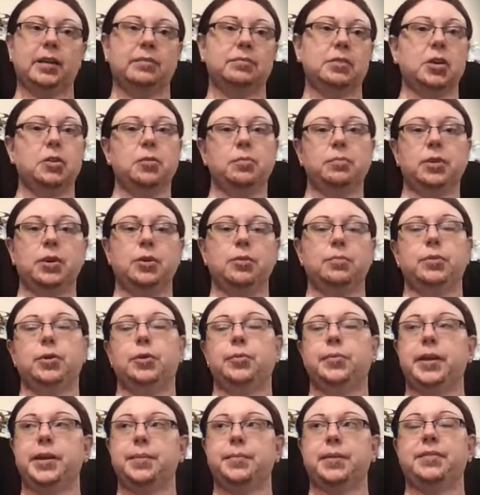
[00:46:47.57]
Nope,
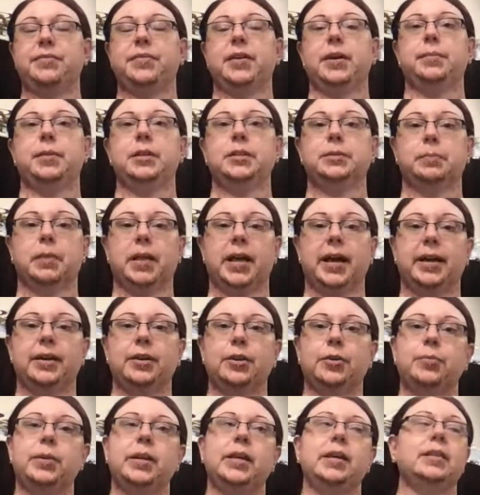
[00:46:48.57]
nobody in my family's blonde.
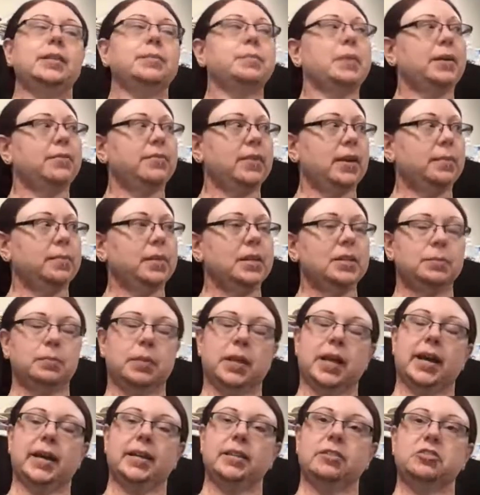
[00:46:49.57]
Nobody in my family's
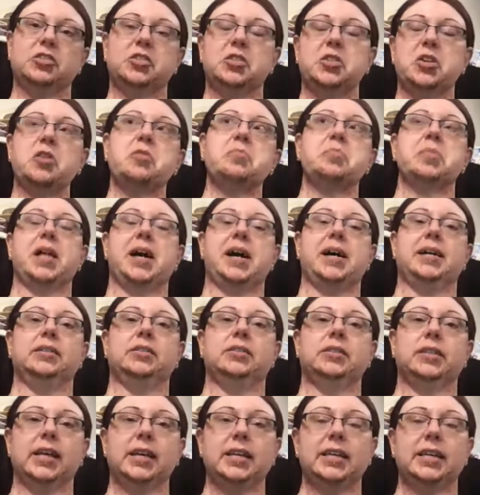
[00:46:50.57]
blonde. There's no
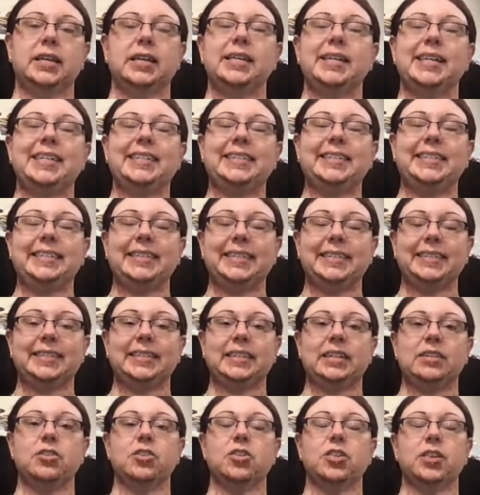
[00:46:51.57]
blondes. Like,
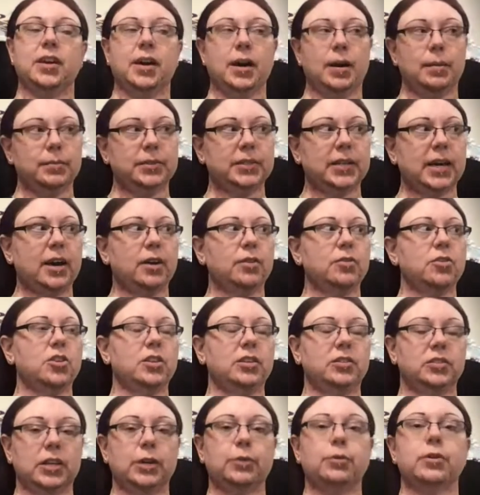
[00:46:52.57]
insistent. She comes out,
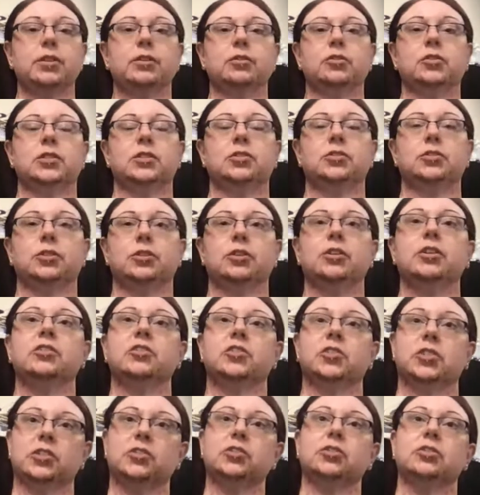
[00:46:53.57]
she's there with her sister. Her
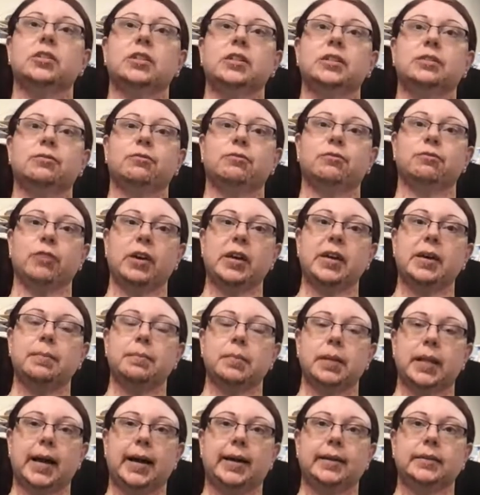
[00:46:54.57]
sister is freaking
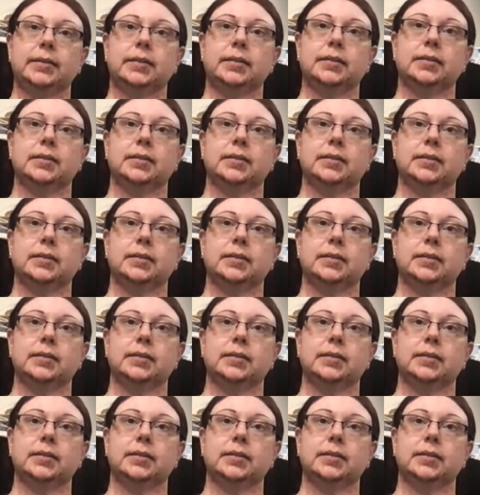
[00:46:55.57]
blonde.